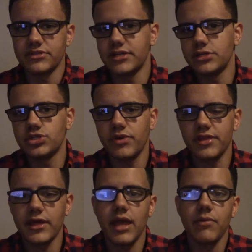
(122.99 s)
and enjoying
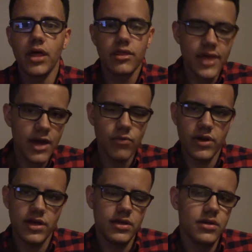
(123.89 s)
the game that
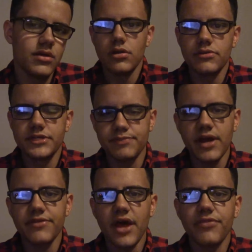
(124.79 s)
way.
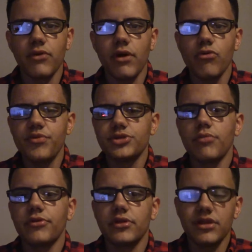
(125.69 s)
Despite that though, I will be
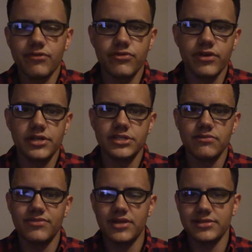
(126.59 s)
talking about the level
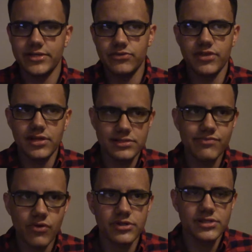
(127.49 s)
creation, because I do think it's
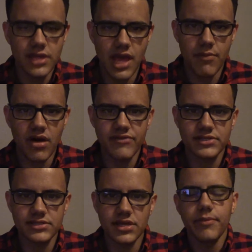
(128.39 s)
important to the game,
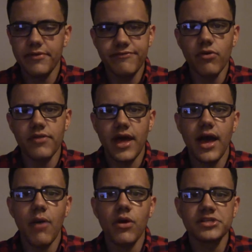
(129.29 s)
obviously. But
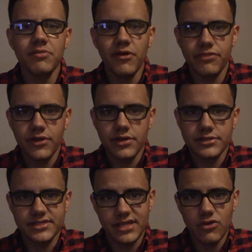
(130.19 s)
before that, I want to talk about
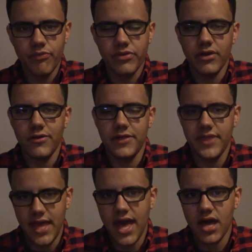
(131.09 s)
the single
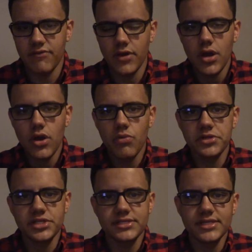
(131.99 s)
player that they have,
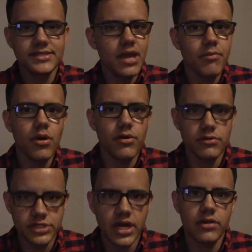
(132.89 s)
which is the 10 Mario